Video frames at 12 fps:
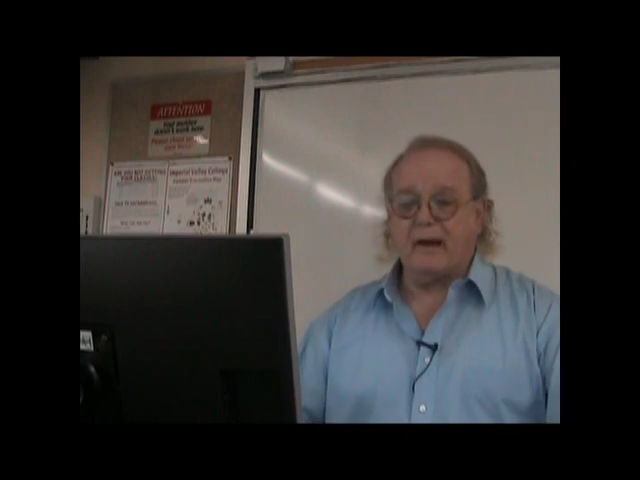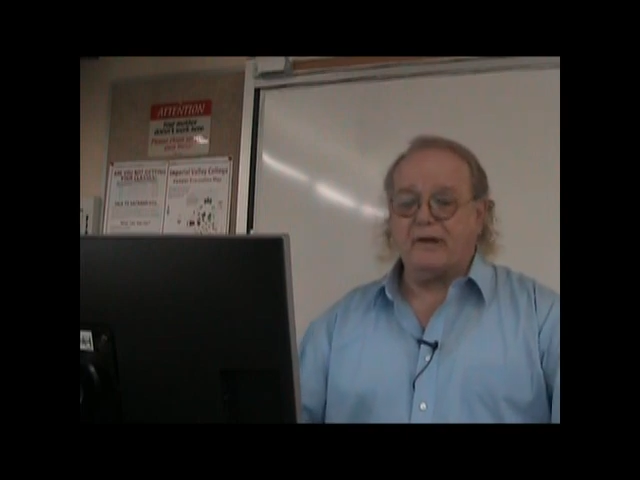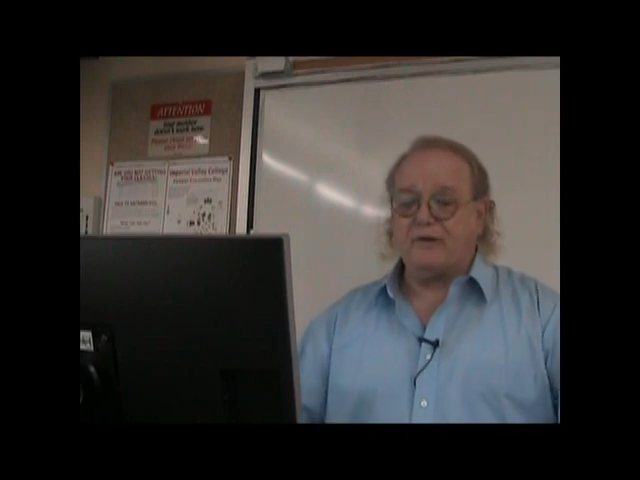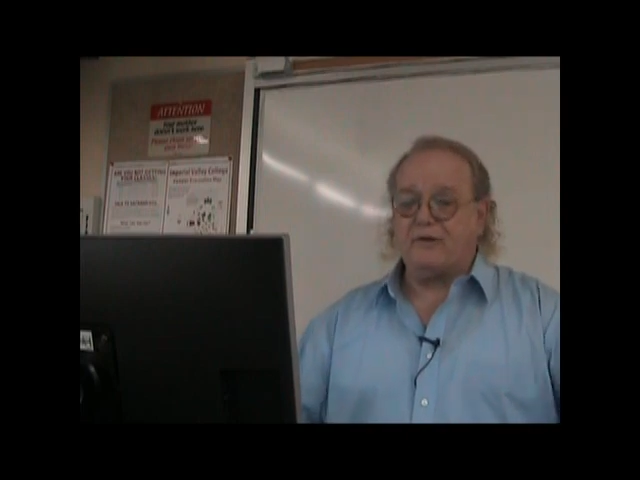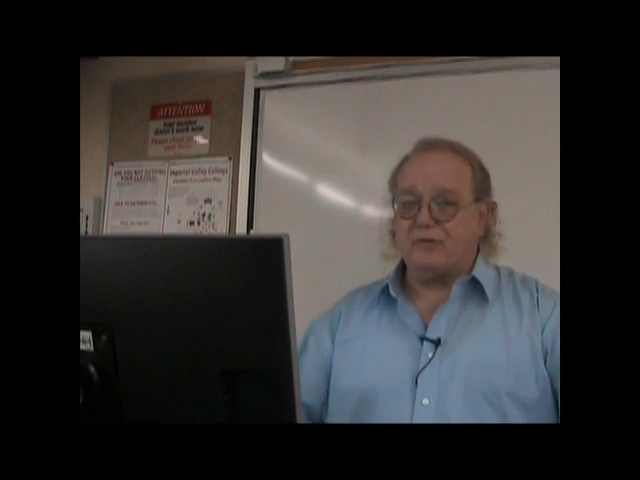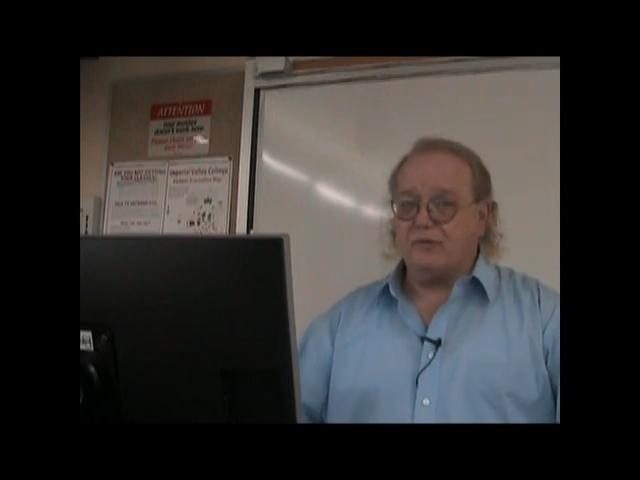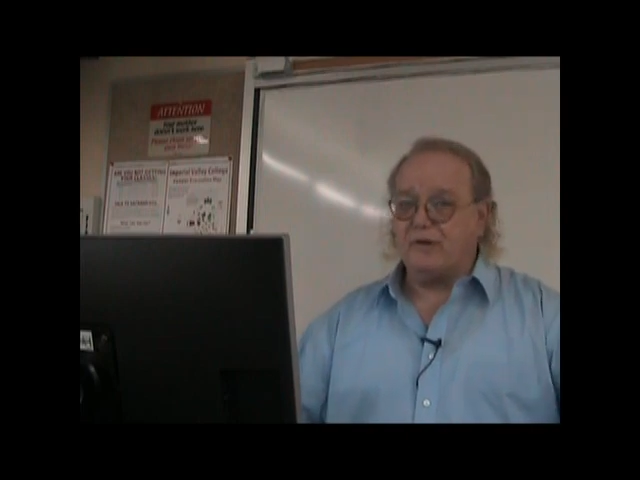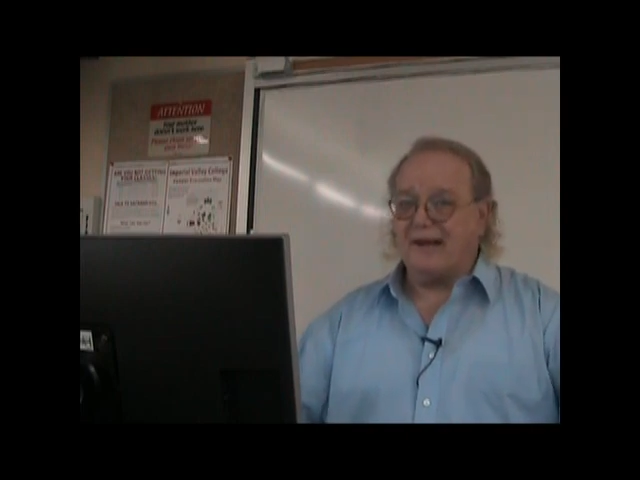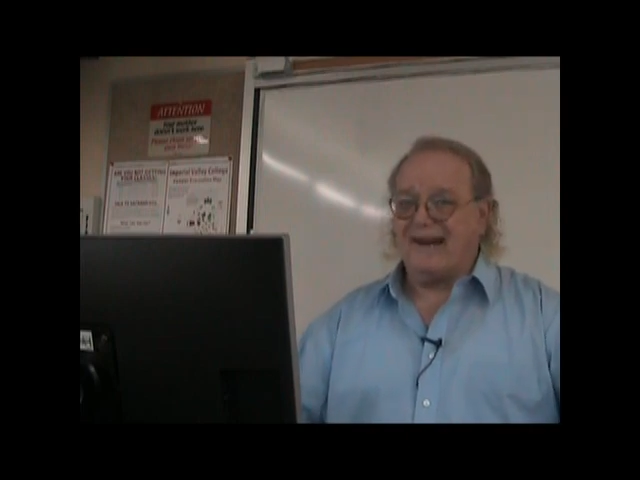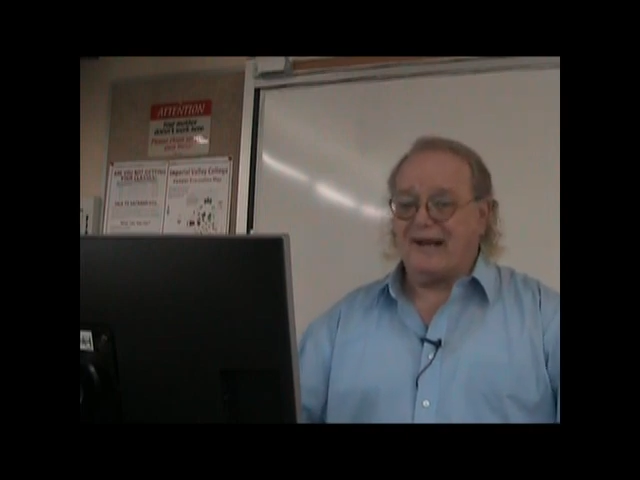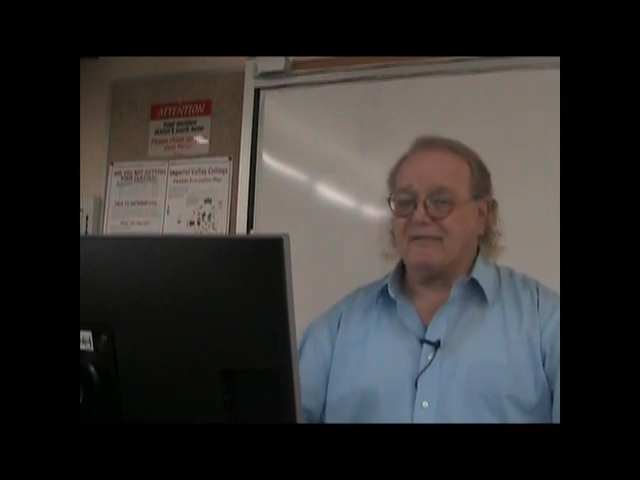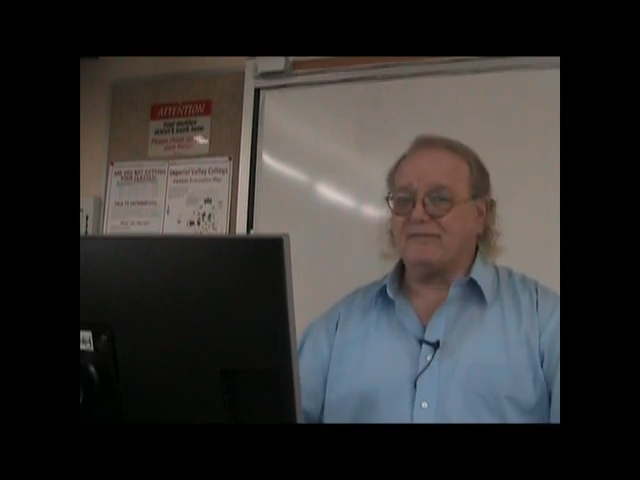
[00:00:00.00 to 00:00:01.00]
and you do
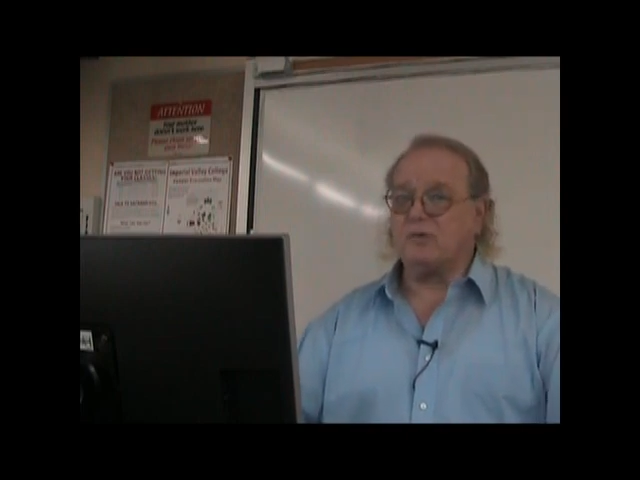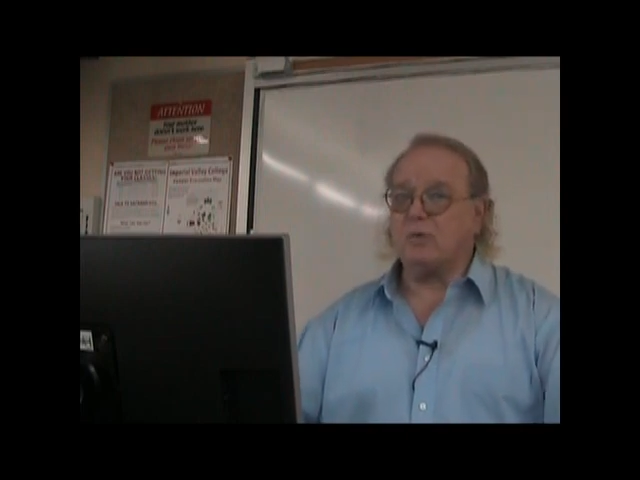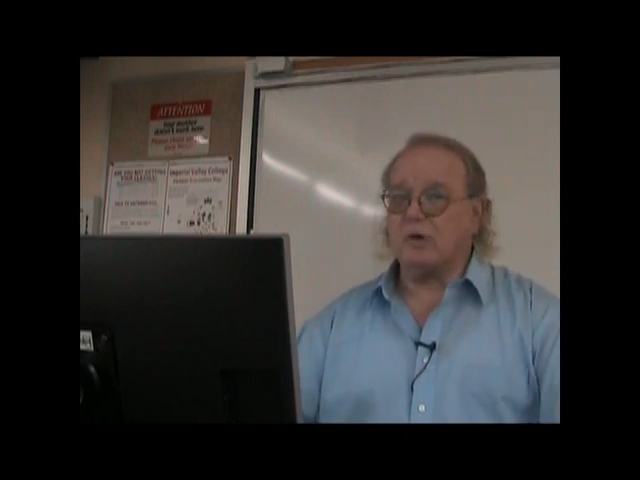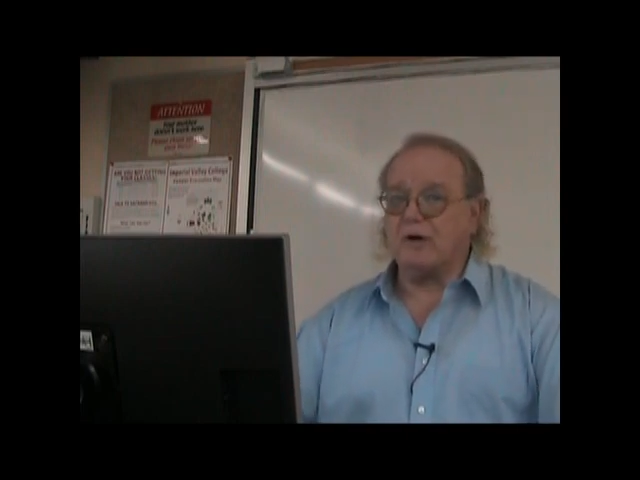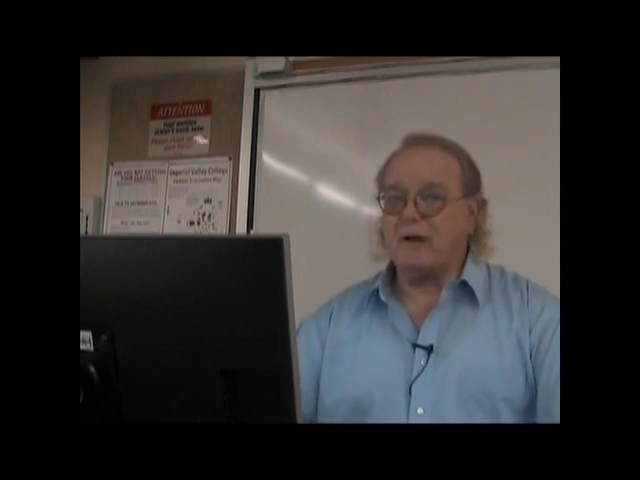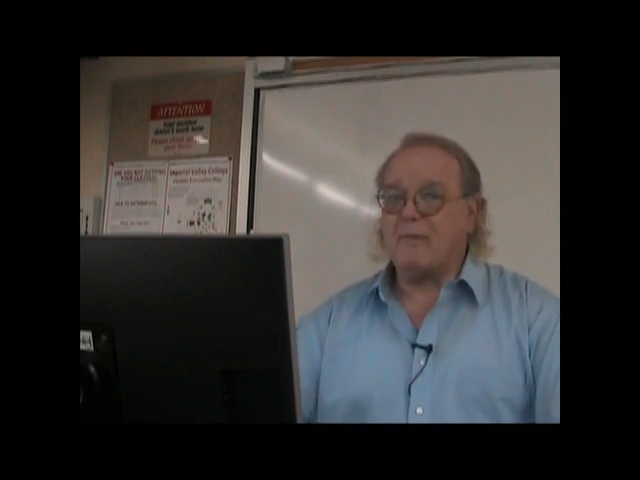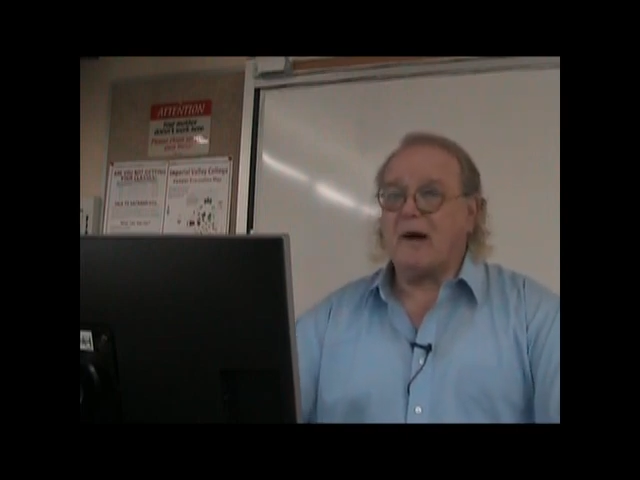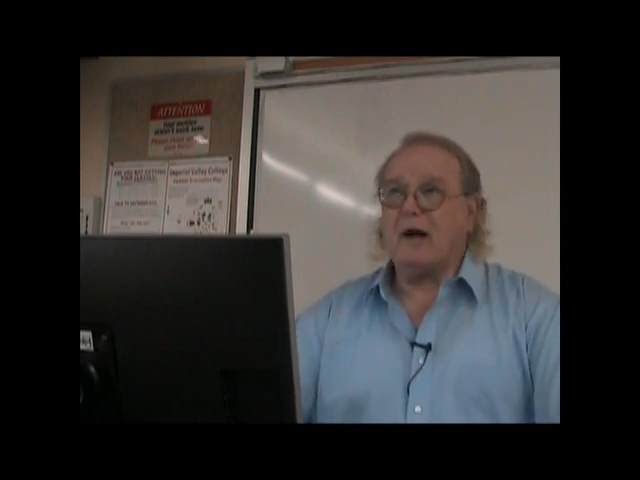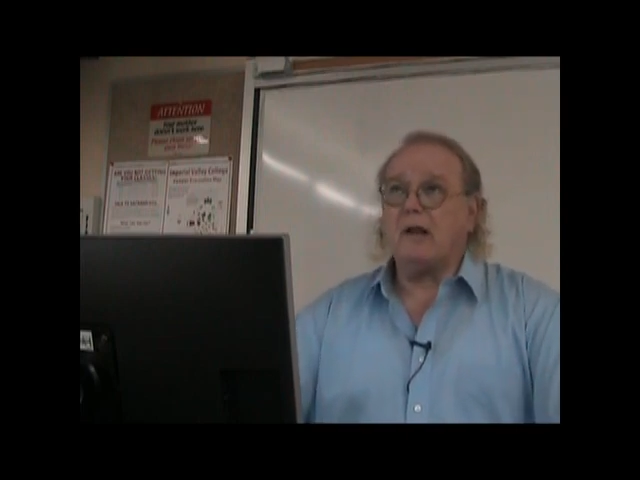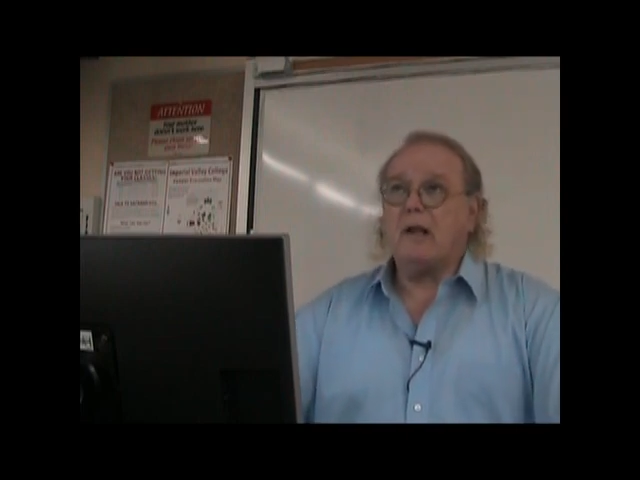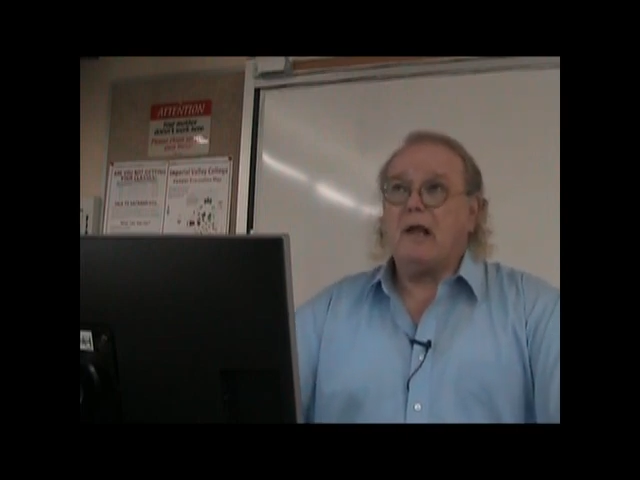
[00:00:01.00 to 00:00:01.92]
not have to worry about